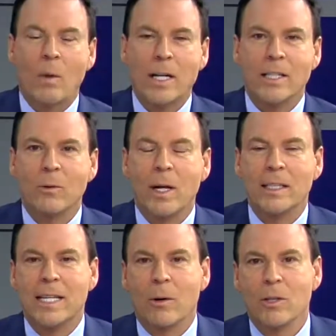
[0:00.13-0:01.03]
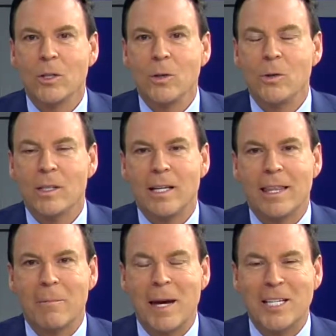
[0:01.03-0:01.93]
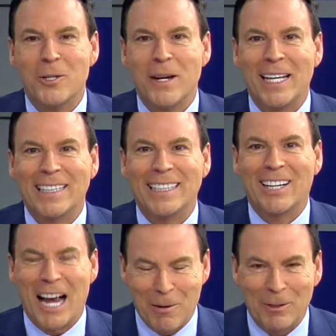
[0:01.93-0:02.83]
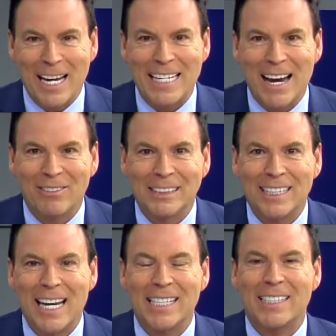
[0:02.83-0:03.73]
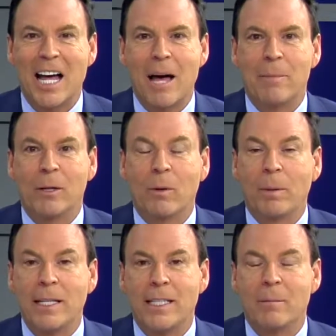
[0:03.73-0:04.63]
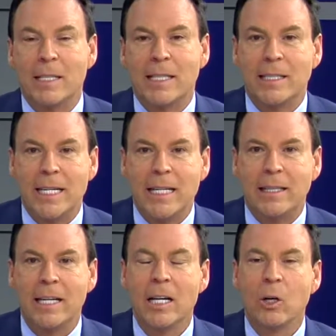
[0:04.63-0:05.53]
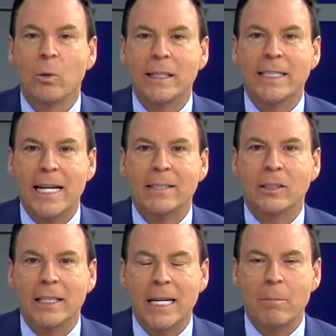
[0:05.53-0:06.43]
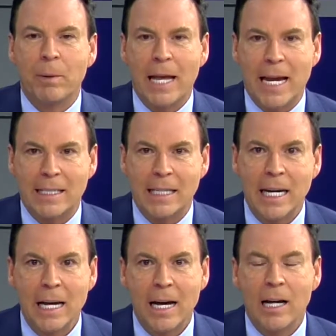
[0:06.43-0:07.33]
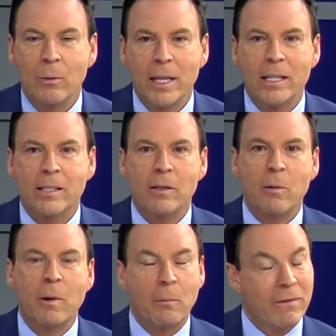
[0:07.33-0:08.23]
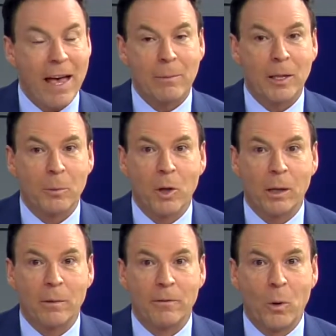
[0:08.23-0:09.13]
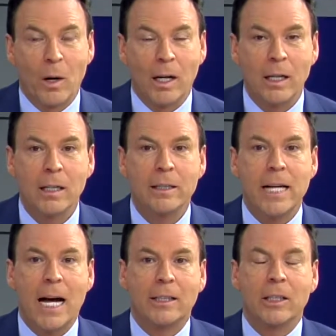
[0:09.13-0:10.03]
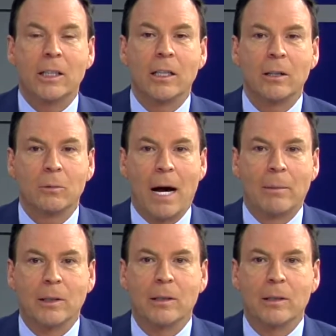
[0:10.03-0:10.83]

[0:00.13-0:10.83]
watching the Wellness Hour, news that makes you healthier. I'm Randy Alvarez. Today's topic, replacing missing teeth with dental implants. With us, we've had him on the program before, Dr. Robert